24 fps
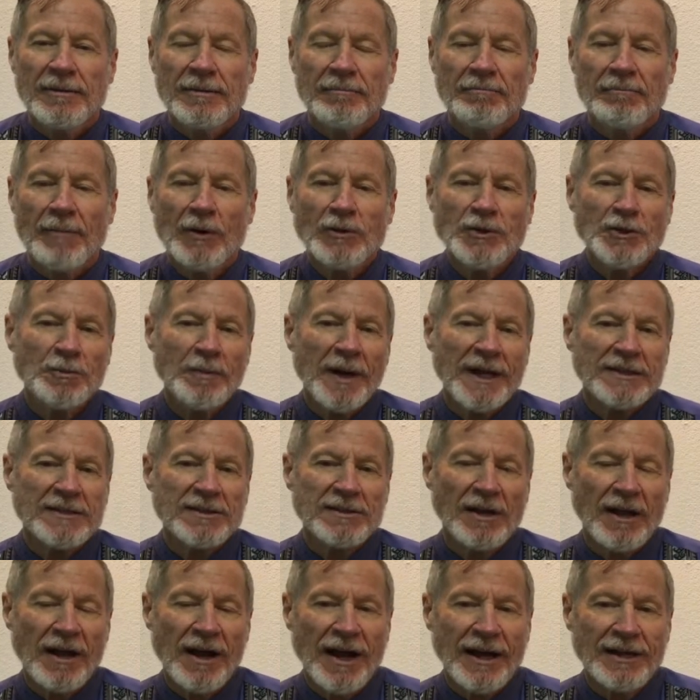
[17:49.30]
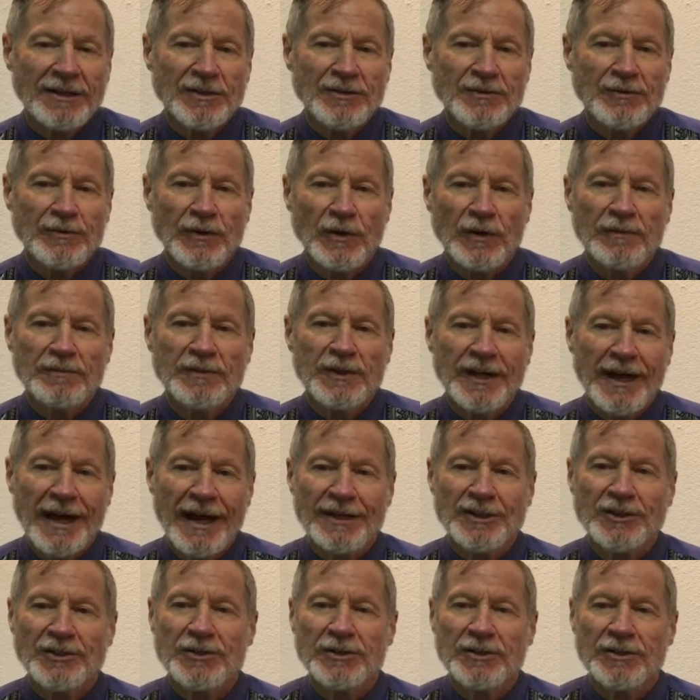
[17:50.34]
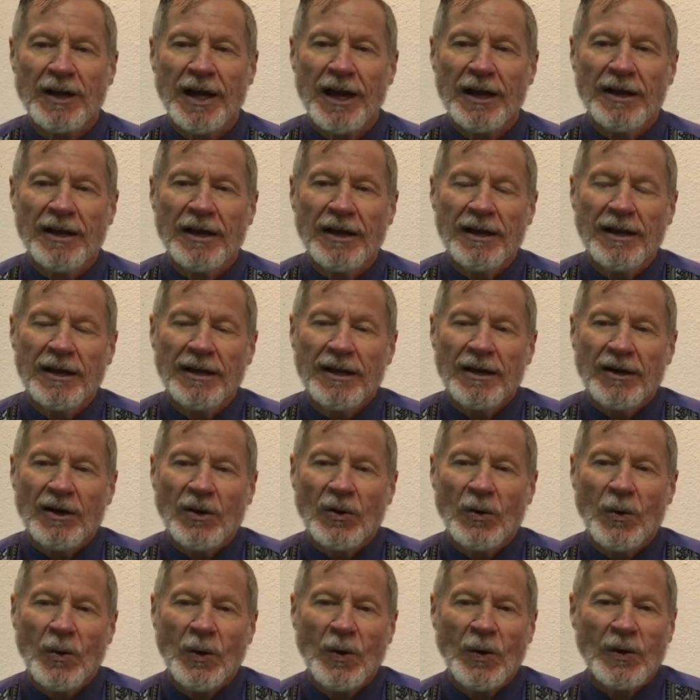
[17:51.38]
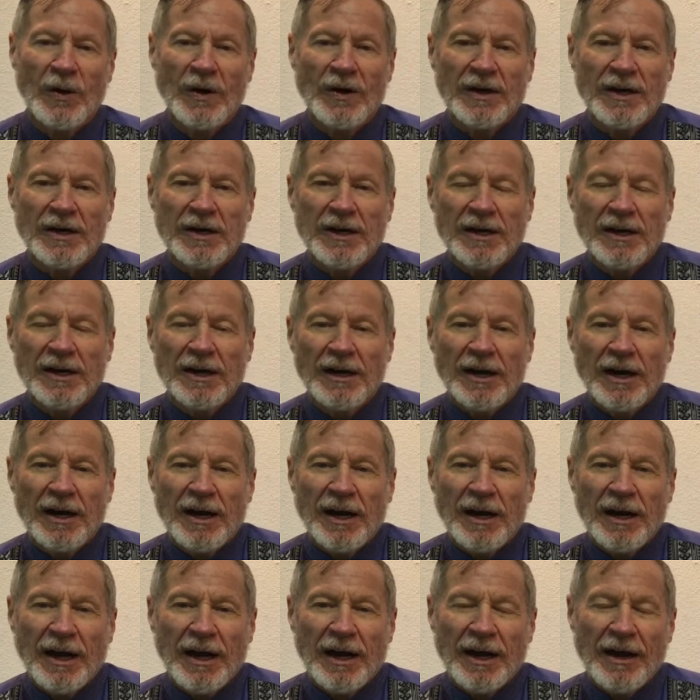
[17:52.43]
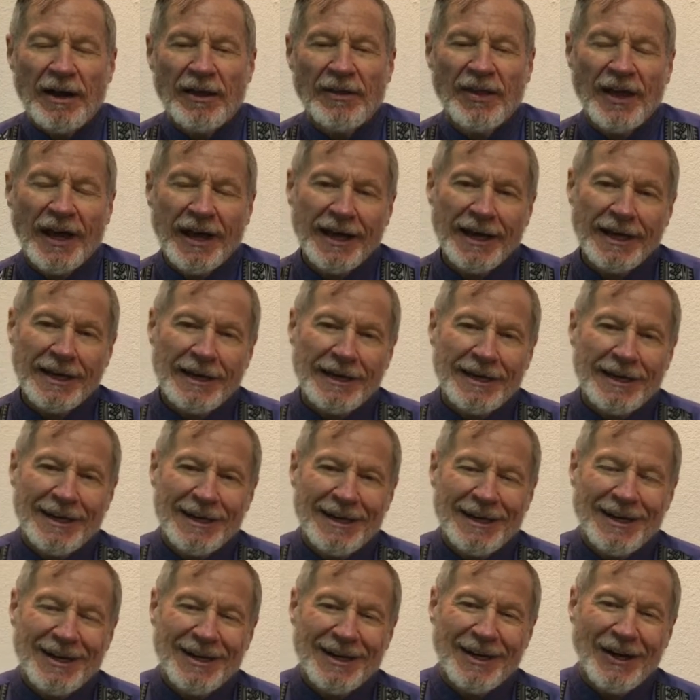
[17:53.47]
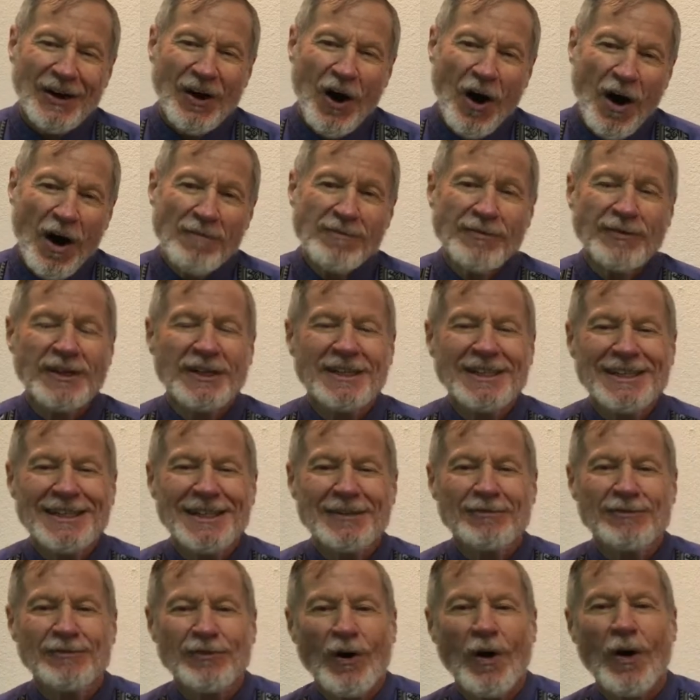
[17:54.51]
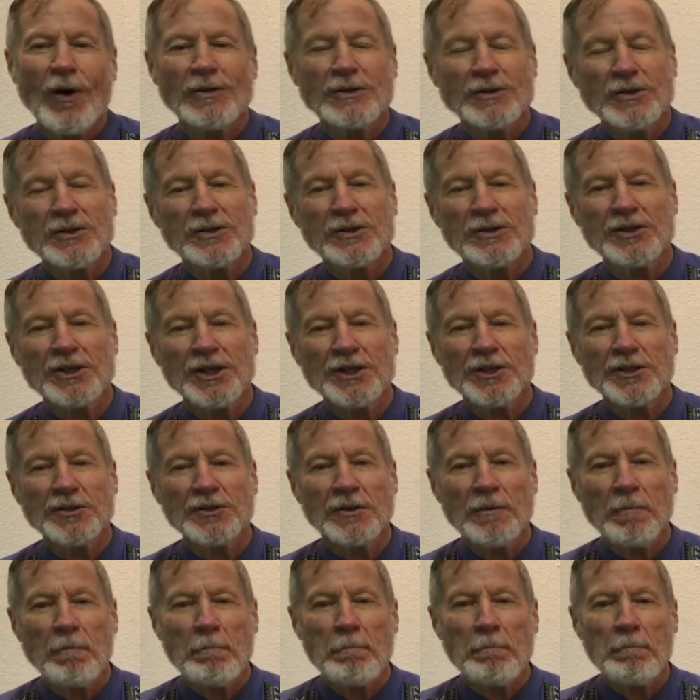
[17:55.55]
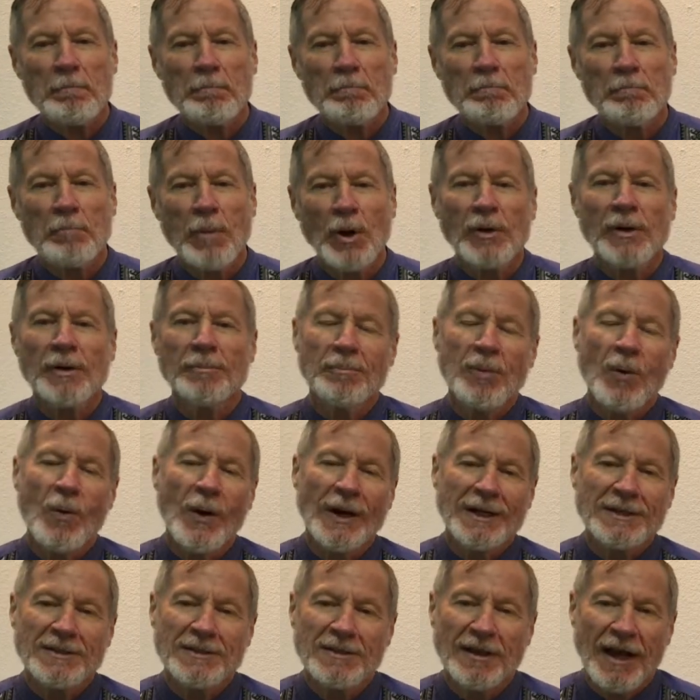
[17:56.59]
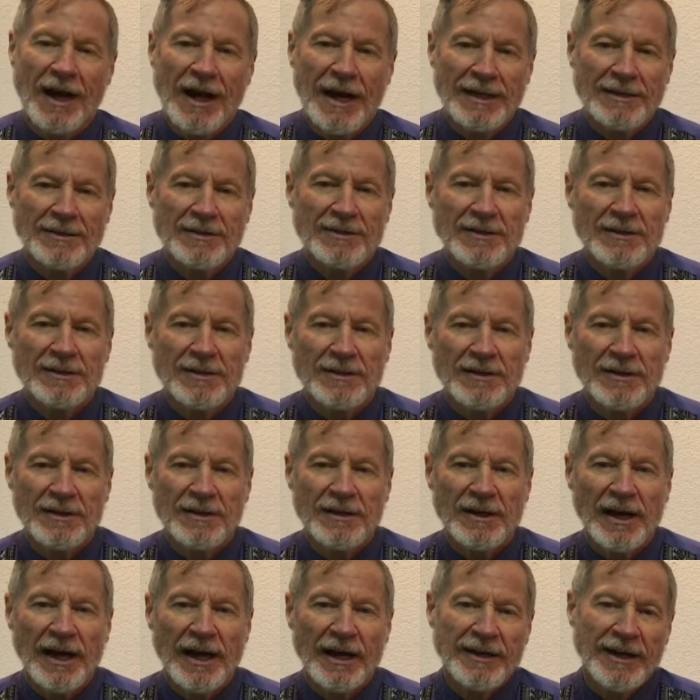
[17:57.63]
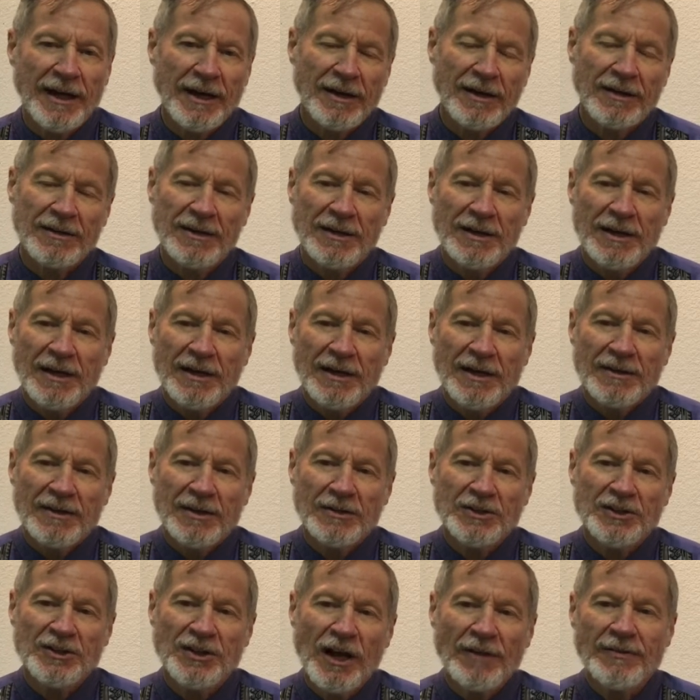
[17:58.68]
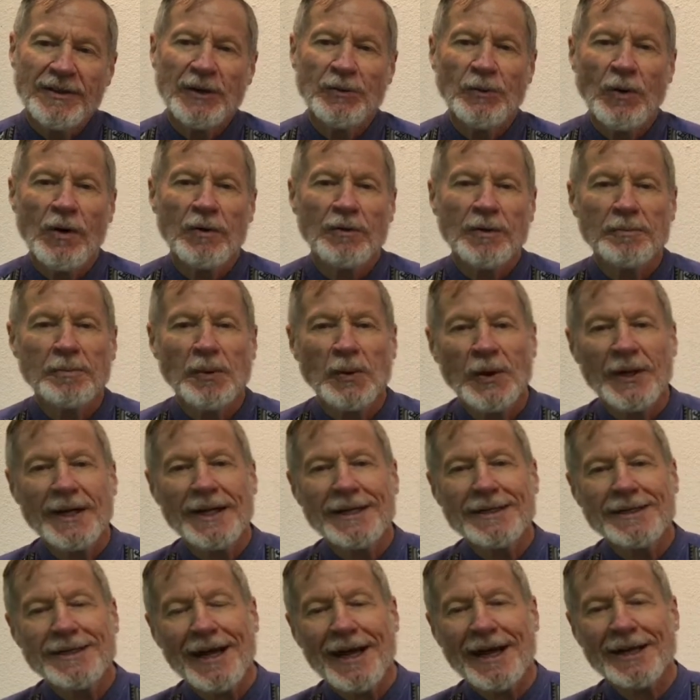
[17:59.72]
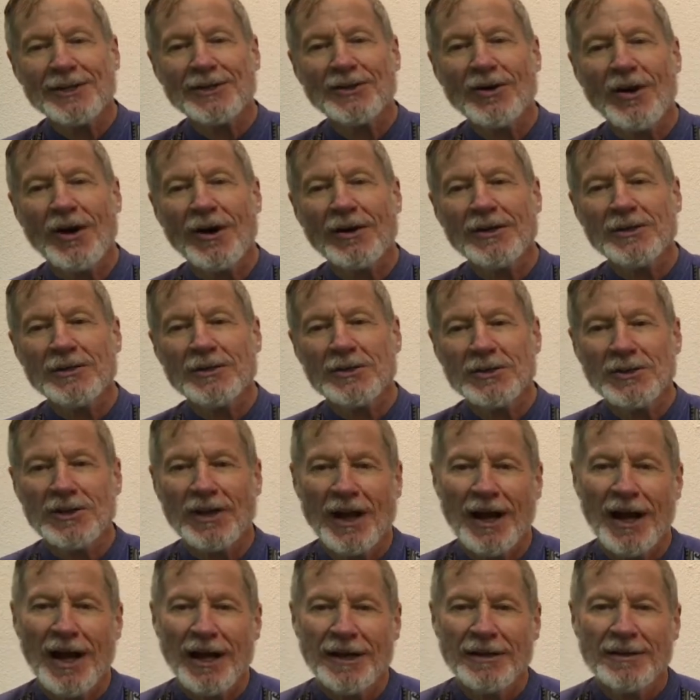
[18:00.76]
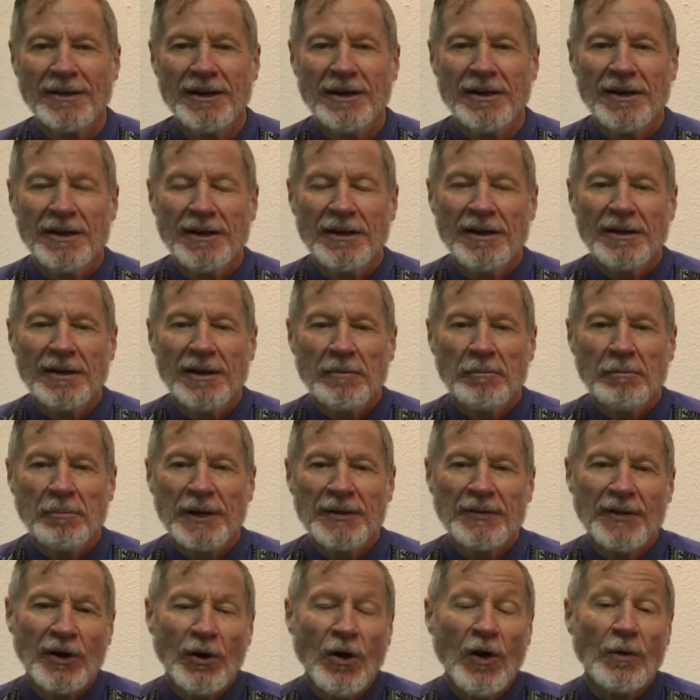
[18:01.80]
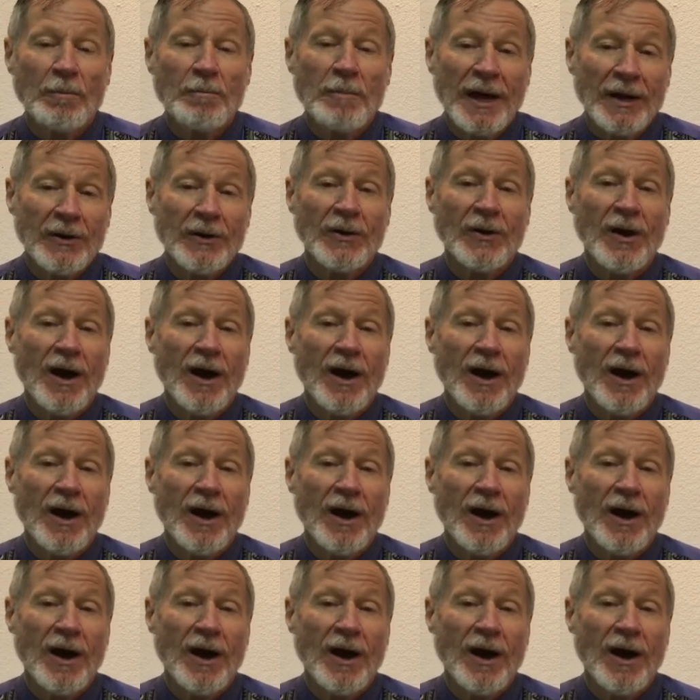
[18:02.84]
Most make slides full of text, or they often default to just bullet point slides. And now, there's nothing wrong with putting text on your slide, but there are better